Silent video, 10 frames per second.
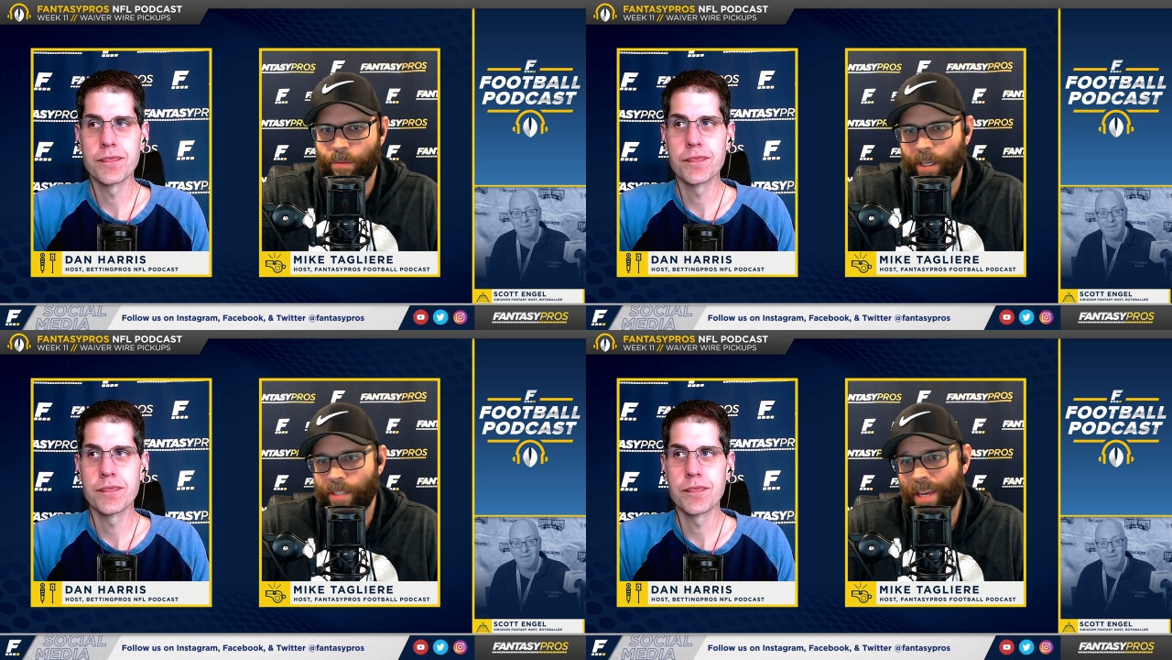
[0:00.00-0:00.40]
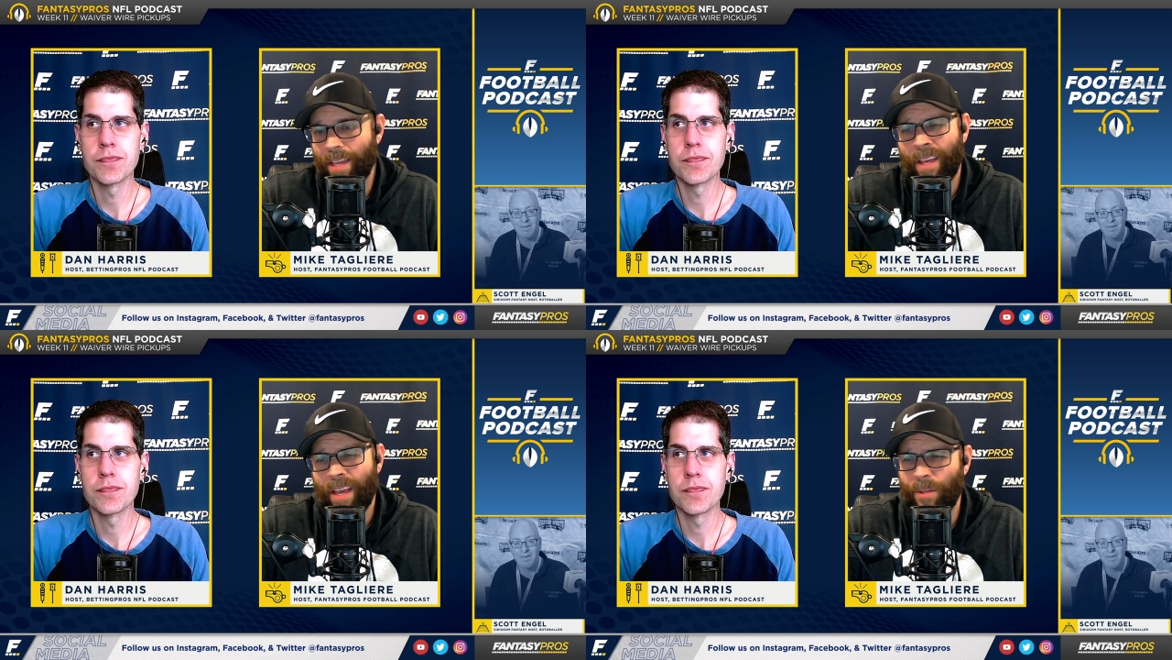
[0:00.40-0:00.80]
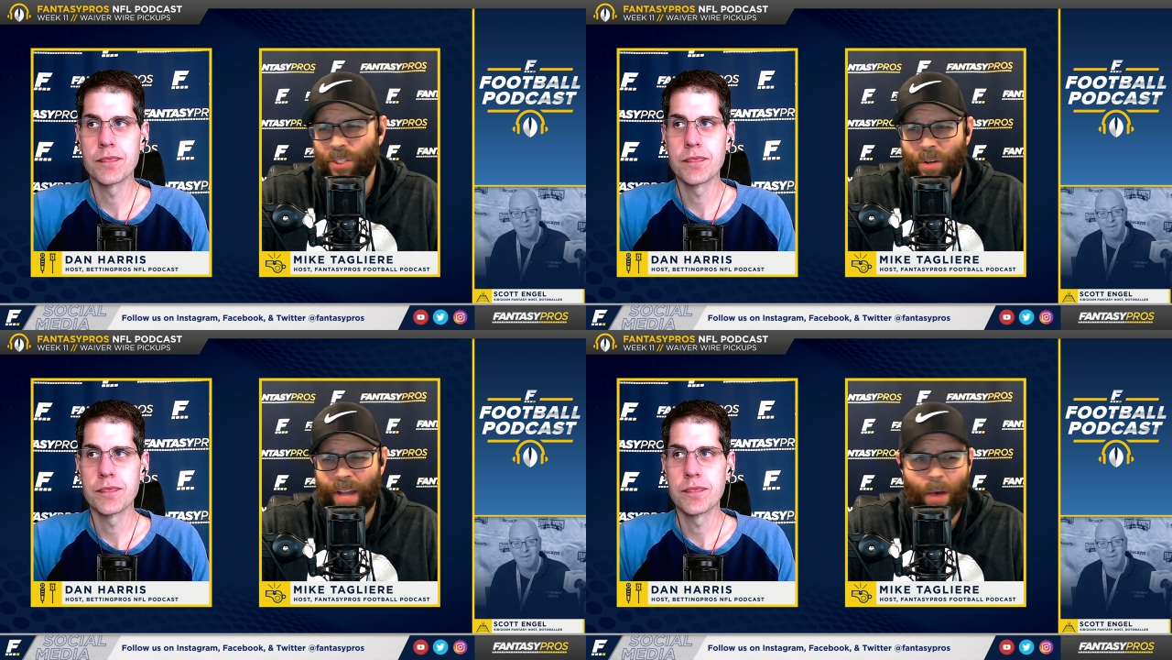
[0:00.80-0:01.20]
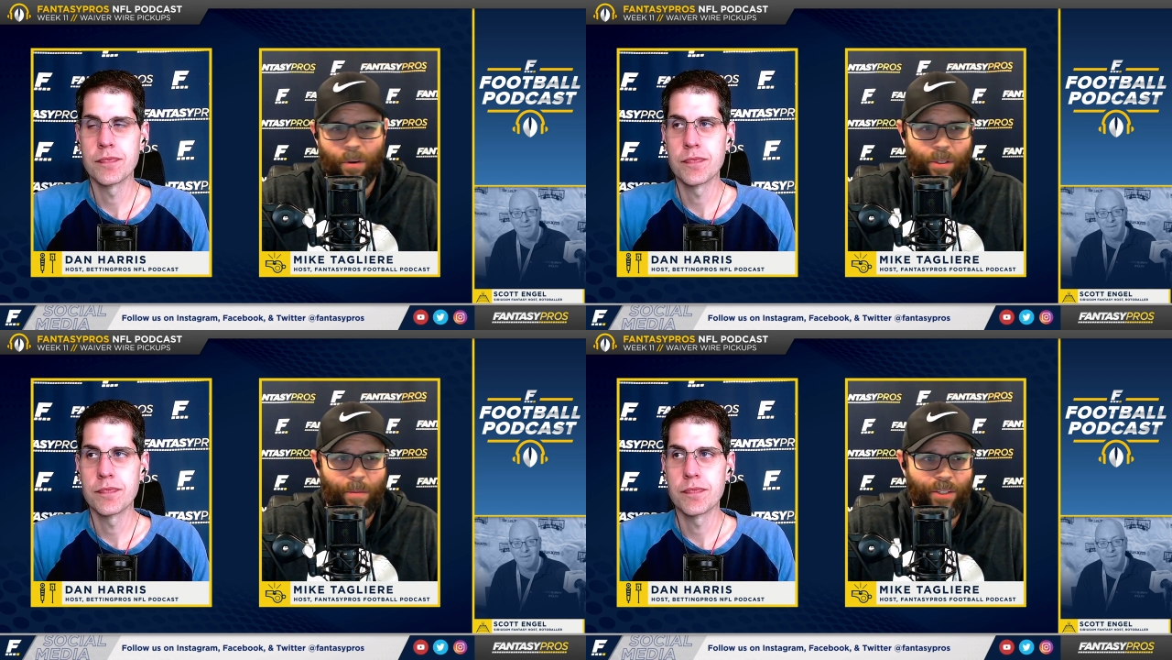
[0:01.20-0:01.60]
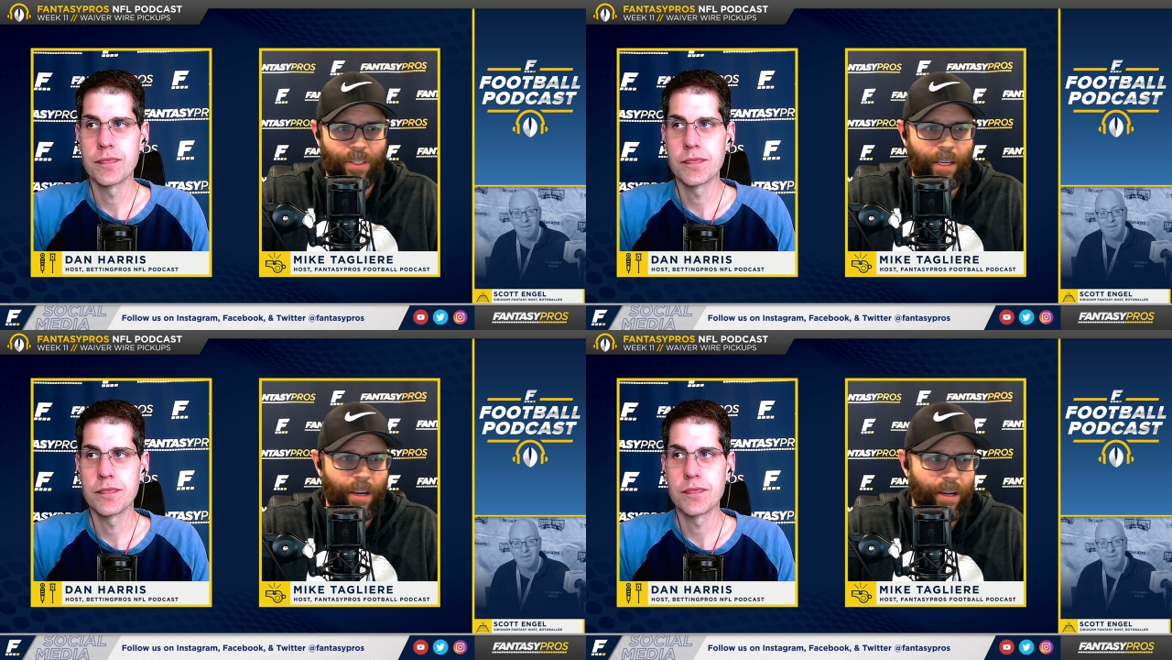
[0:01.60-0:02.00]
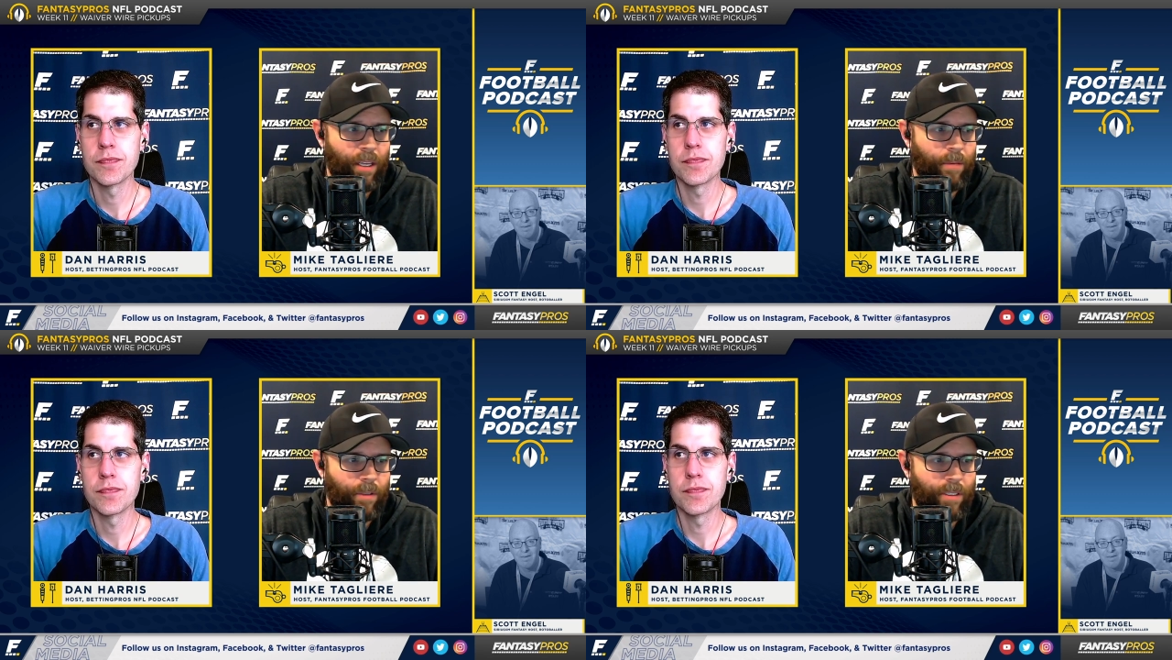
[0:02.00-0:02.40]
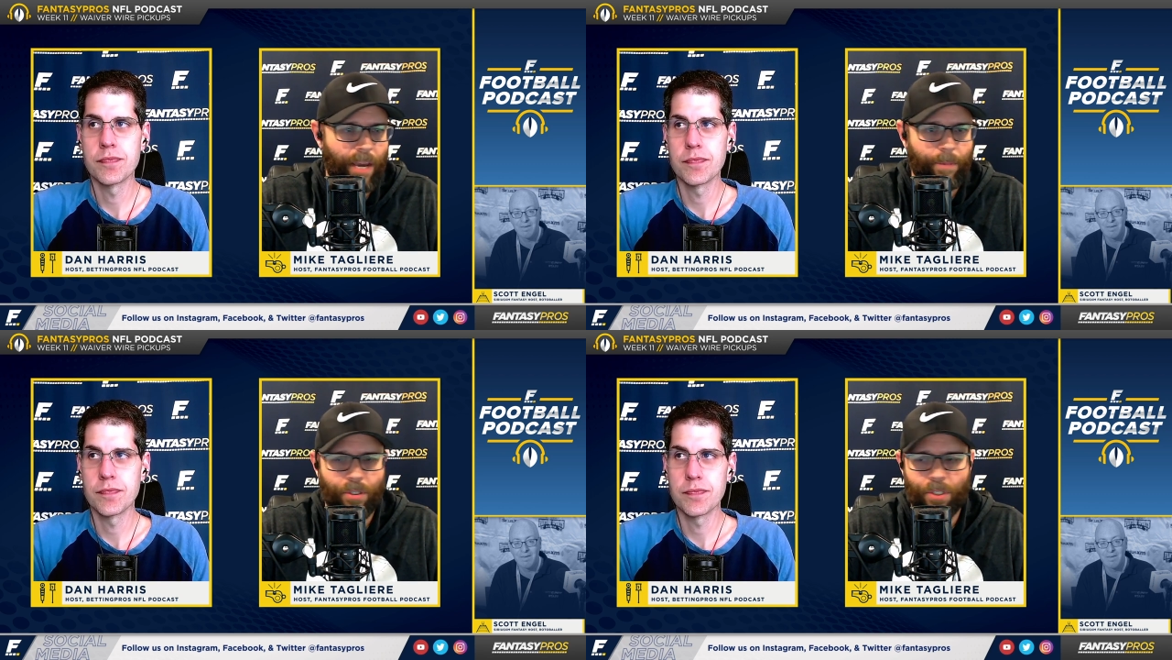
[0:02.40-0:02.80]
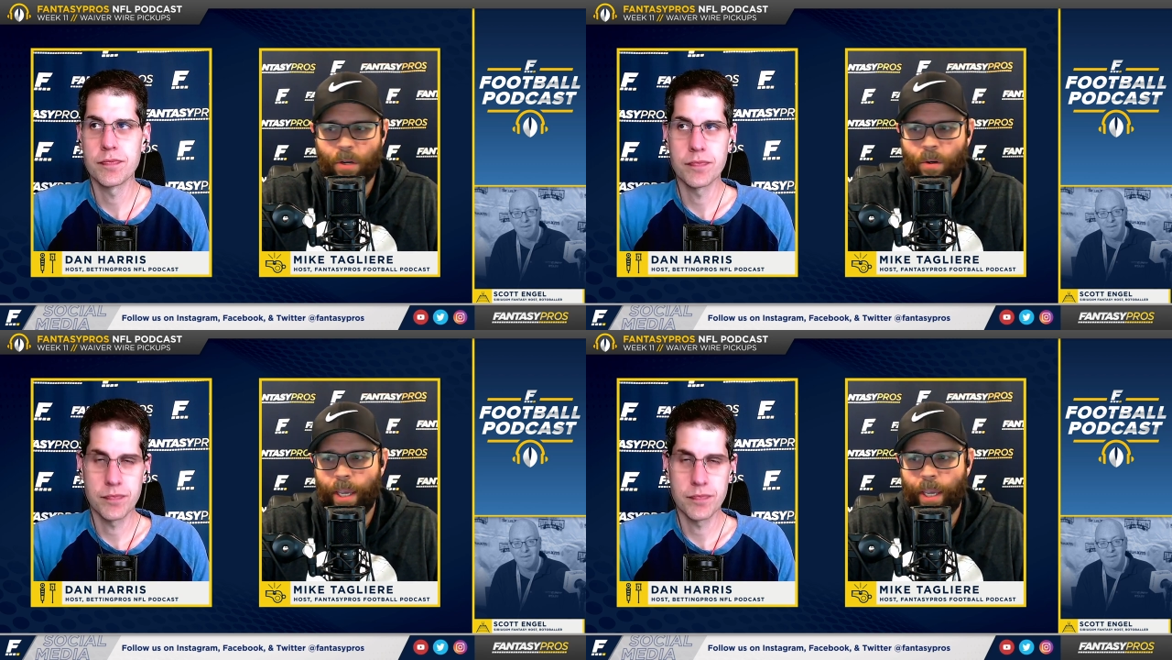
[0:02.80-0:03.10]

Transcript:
Speaker 1: Because I, I mean, Jordan Howard, you mentioned they cut him at the top of the show,